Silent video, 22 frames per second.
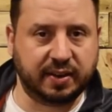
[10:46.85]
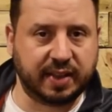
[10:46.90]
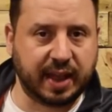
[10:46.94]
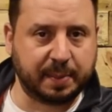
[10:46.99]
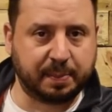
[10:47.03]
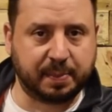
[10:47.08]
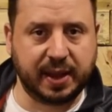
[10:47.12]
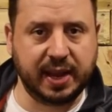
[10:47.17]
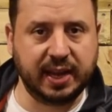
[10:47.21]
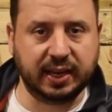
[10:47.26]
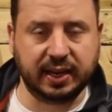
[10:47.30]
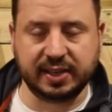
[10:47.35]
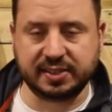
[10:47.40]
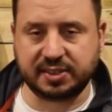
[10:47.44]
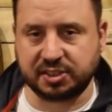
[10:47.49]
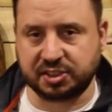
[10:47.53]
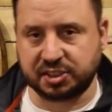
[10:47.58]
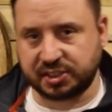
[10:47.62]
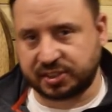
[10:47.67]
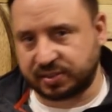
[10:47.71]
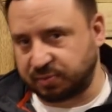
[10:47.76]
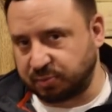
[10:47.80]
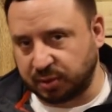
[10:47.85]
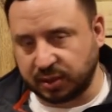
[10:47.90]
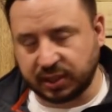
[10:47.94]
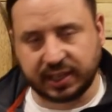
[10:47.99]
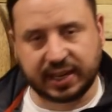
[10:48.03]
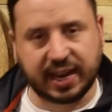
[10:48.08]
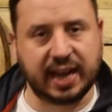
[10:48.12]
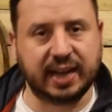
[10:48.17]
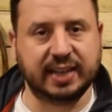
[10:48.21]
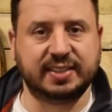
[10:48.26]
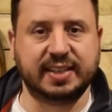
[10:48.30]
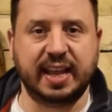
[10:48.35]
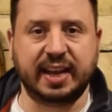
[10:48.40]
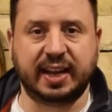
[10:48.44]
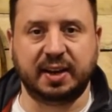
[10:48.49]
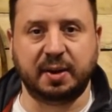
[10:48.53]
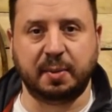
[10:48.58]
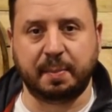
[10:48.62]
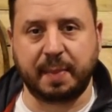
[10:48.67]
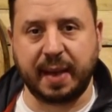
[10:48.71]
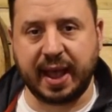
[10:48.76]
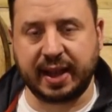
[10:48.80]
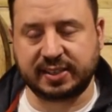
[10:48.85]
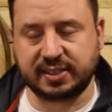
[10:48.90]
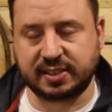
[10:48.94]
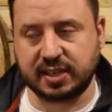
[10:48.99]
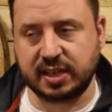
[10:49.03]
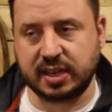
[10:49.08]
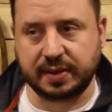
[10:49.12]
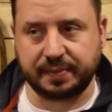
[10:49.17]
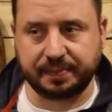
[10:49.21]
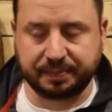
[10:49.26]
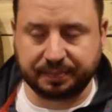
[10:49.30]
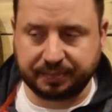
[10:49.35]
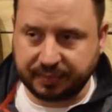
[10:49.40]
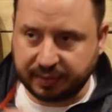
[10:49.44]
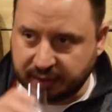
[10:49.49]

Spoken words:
that peatiness is just really kind of taking a back seat.